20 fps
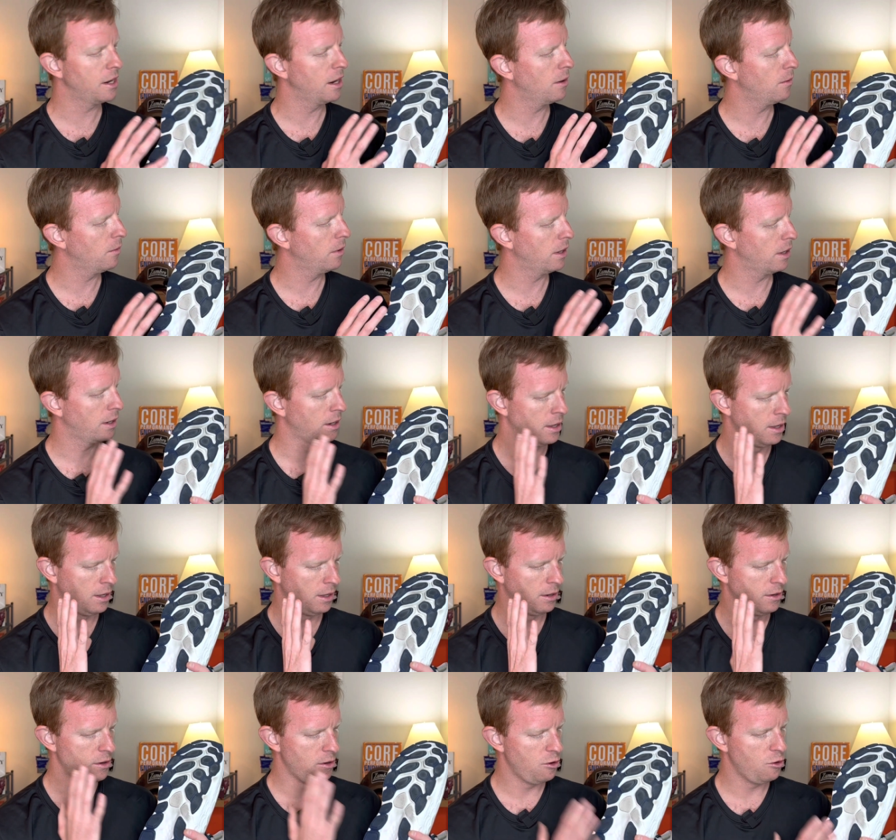what
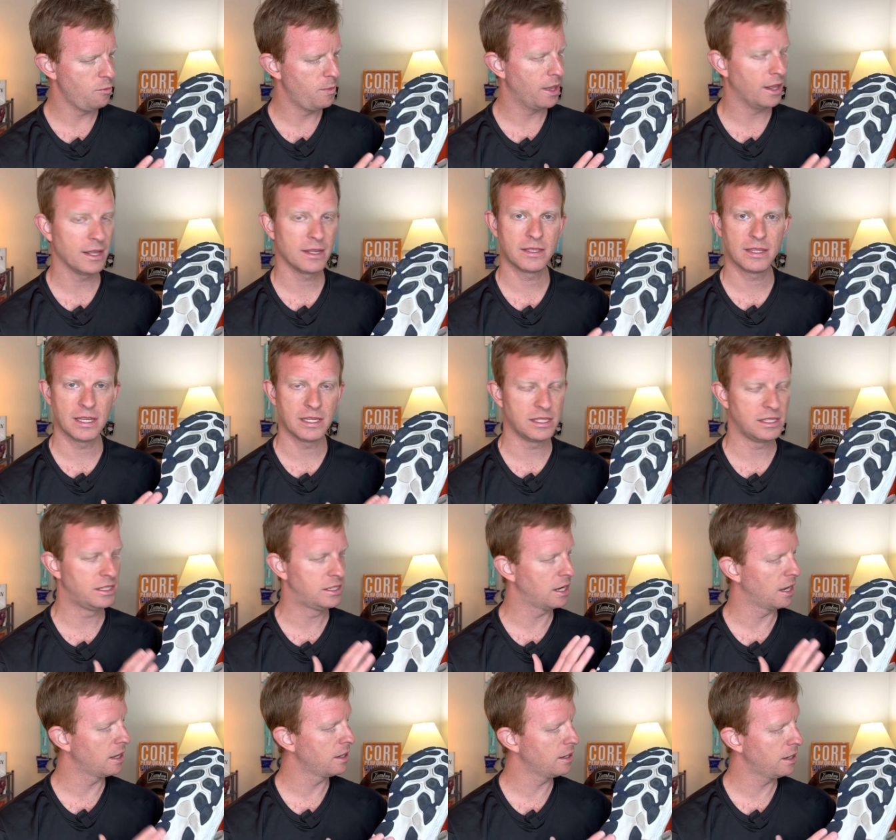New Balance has
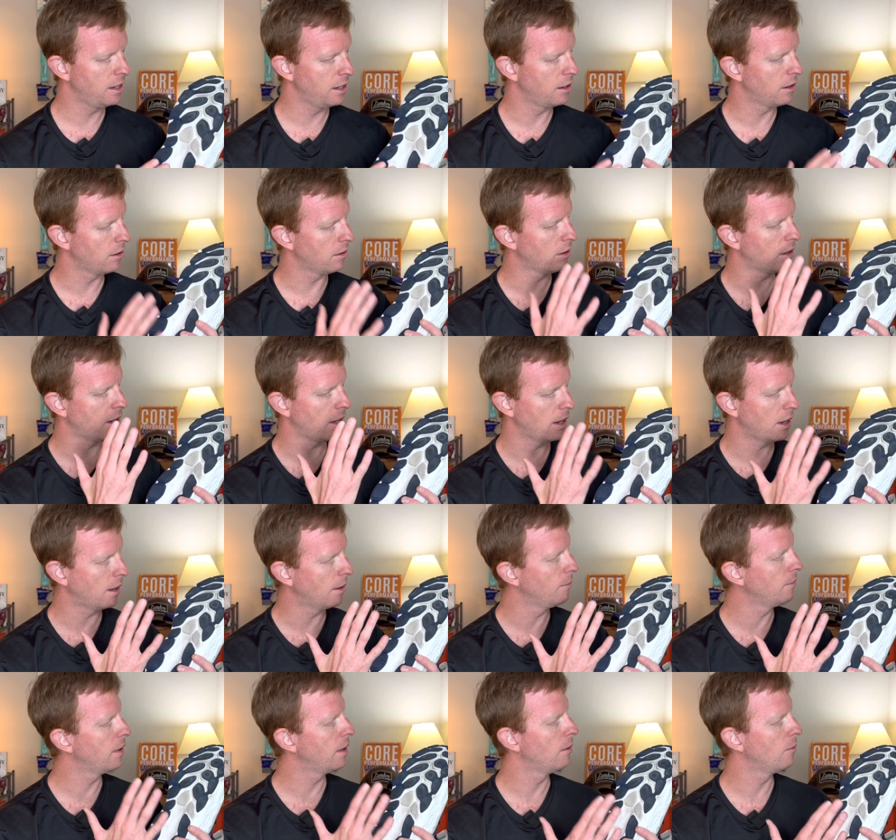done here,
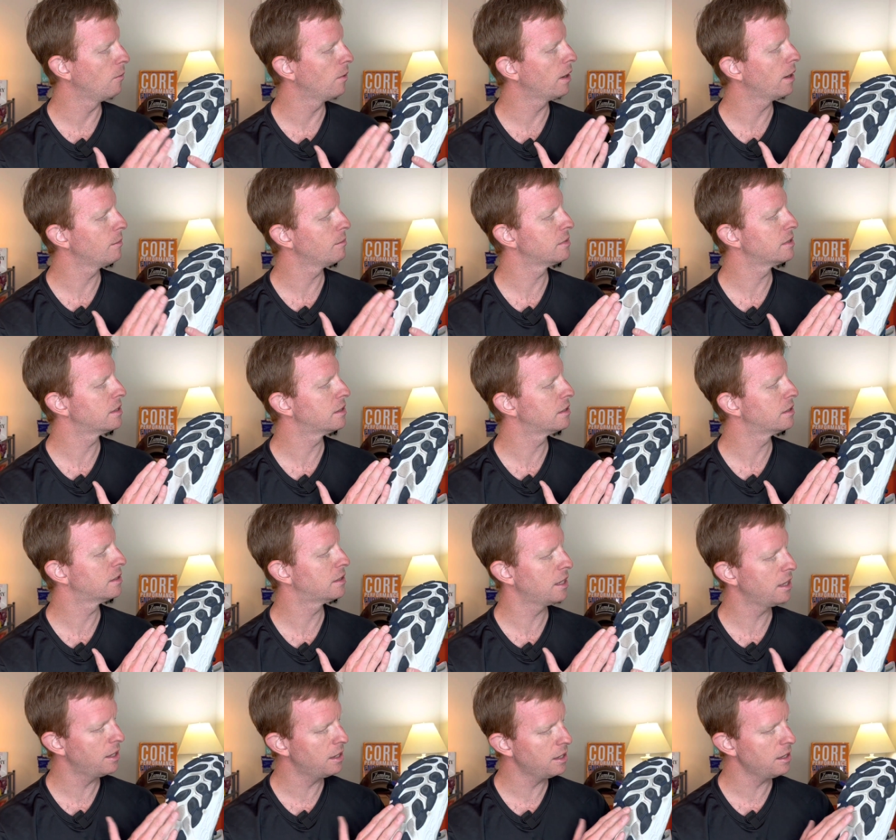and what I'm
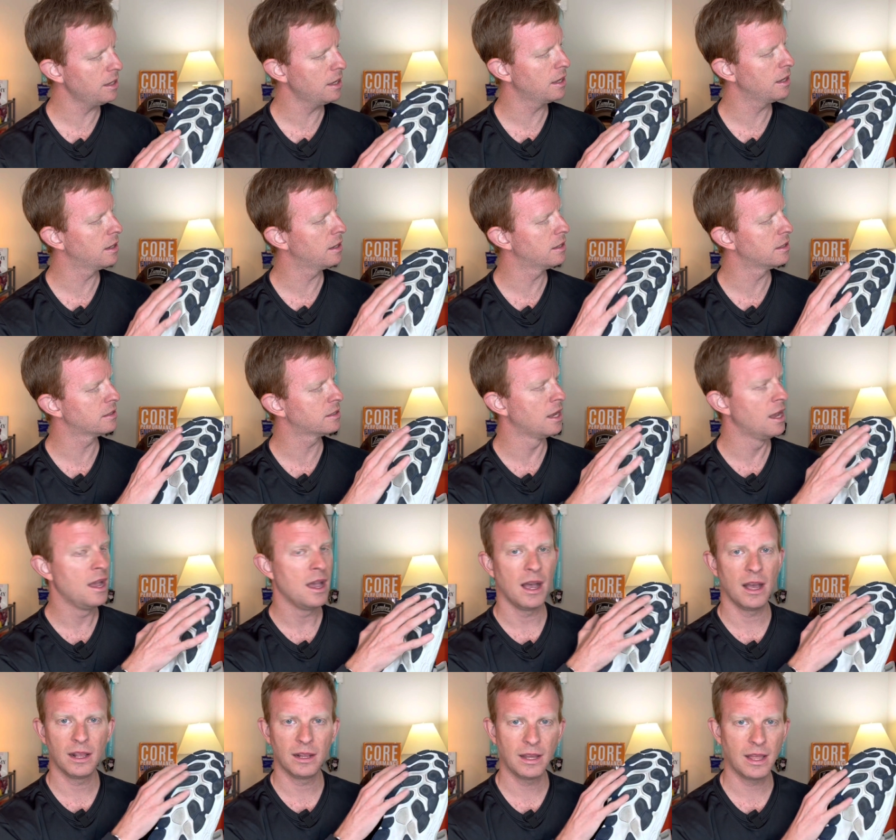seeing is
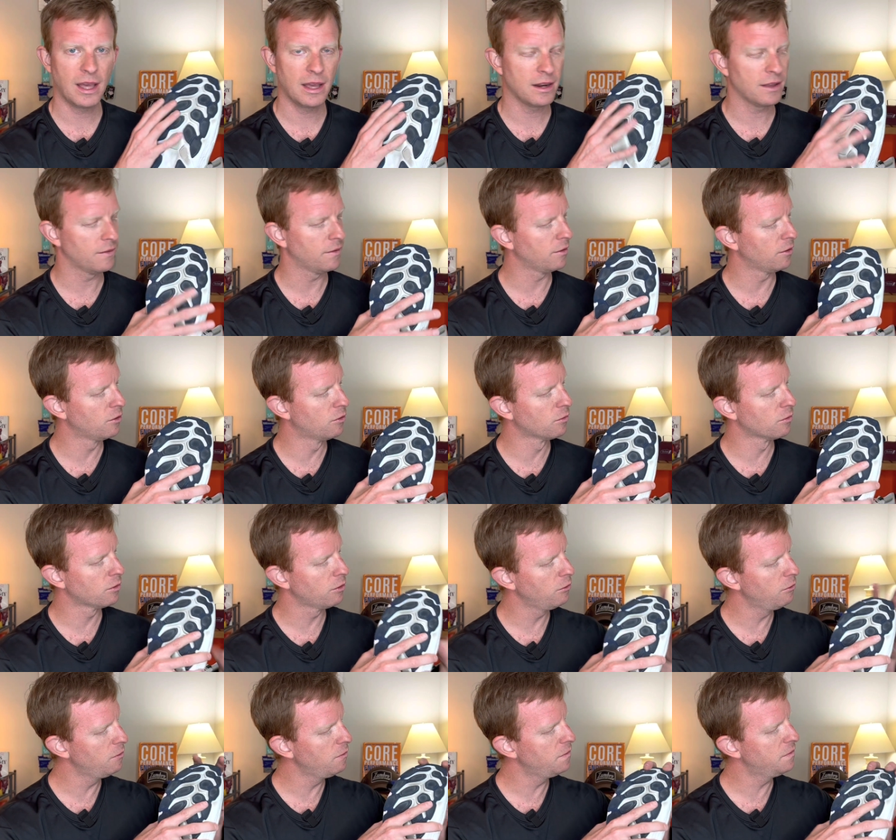a lot of
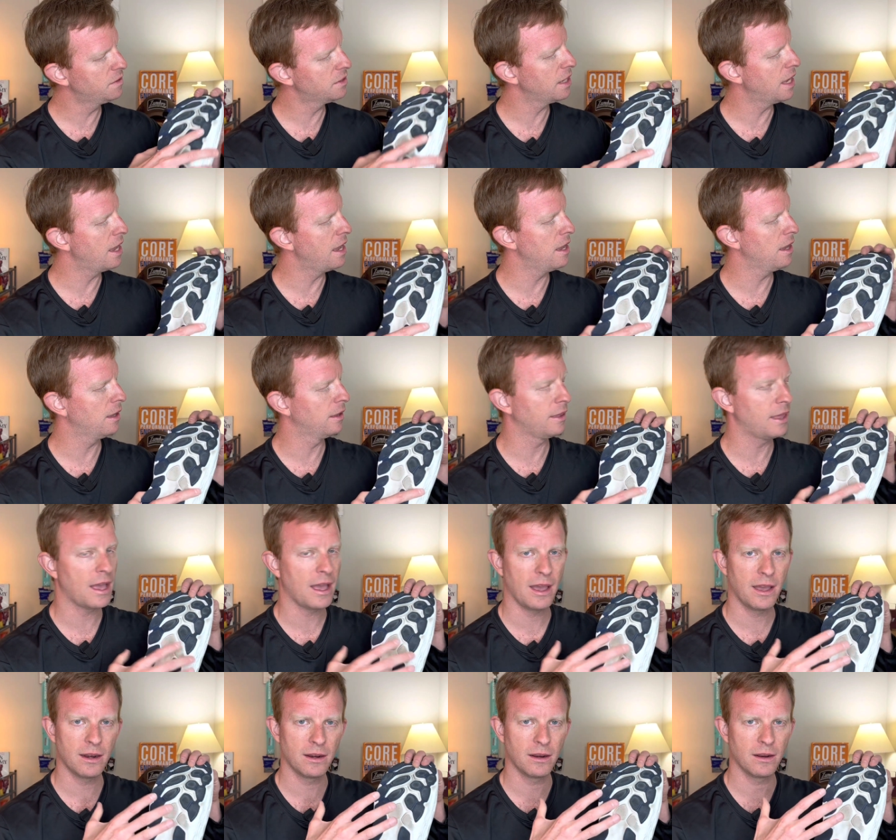grooves
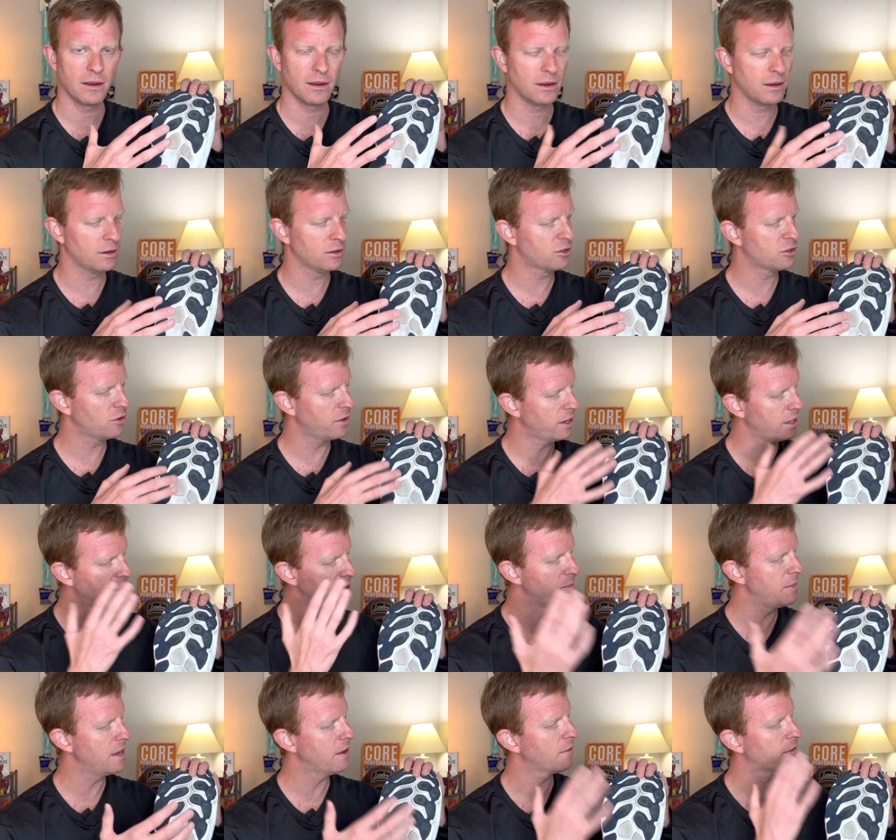that
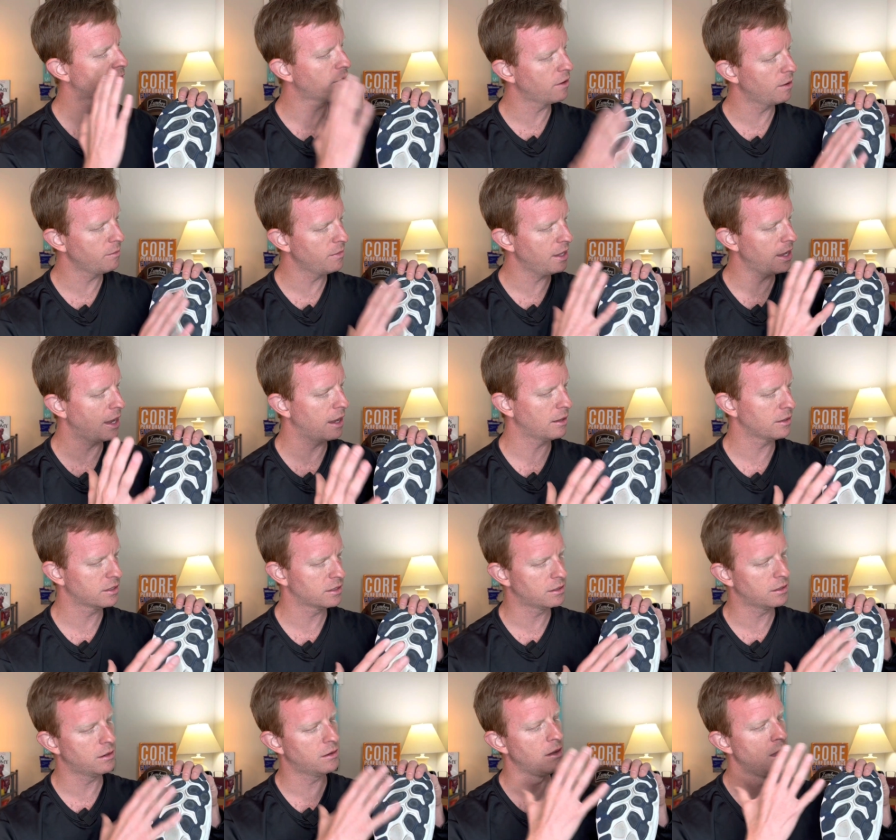transmit from the
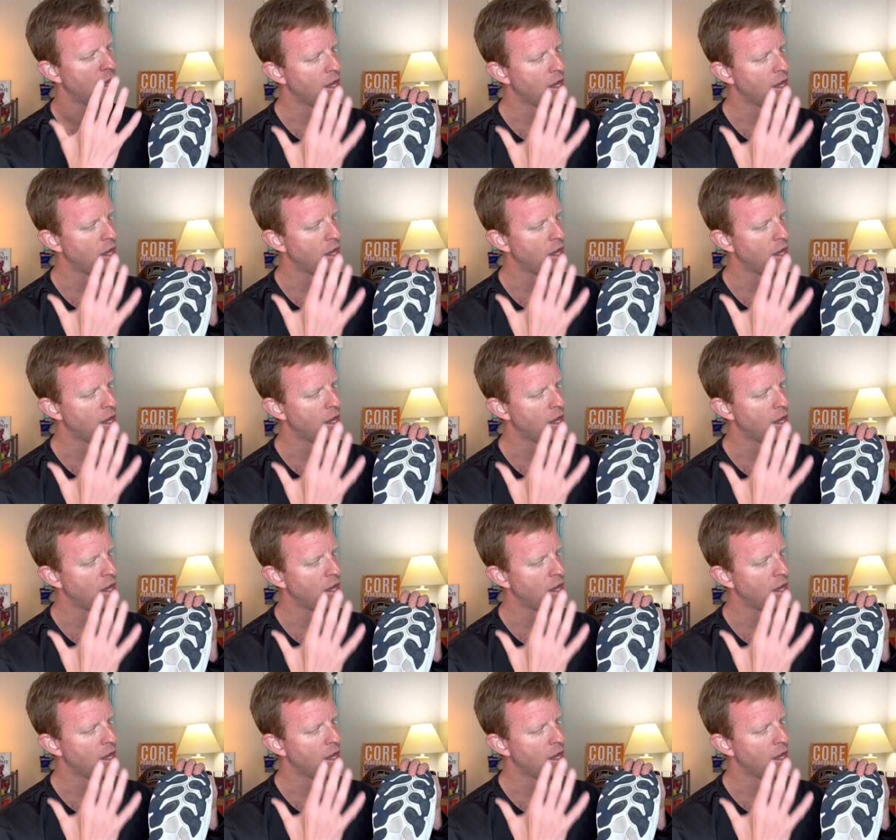outsole